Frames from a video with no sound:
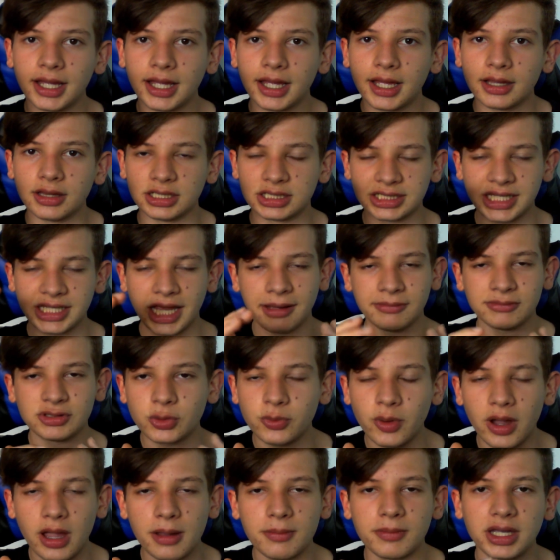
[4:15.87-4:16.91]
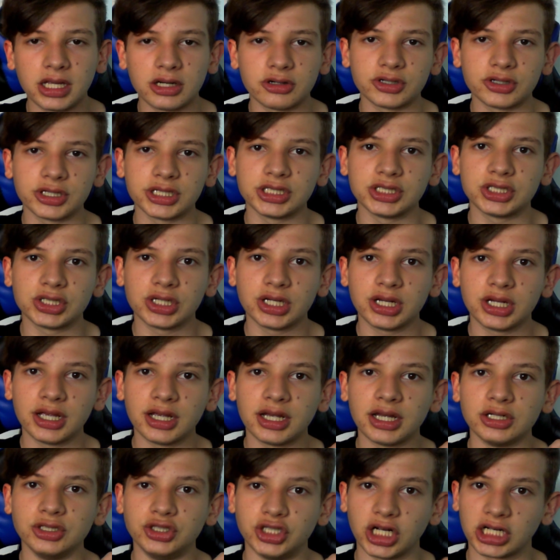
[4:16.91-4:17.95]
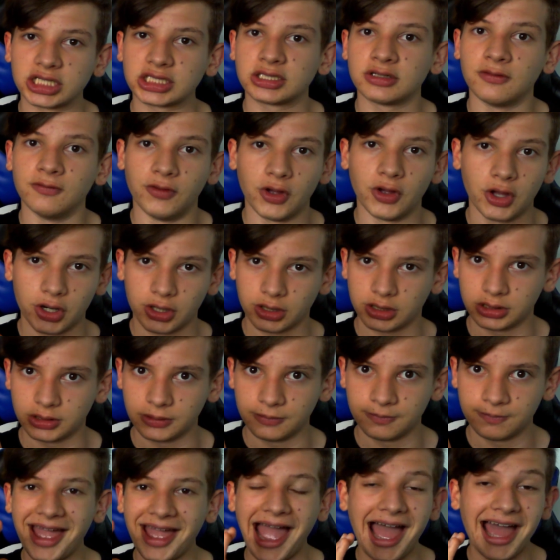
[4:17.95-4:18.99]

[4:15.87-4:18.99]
the same square meterage, just vertical.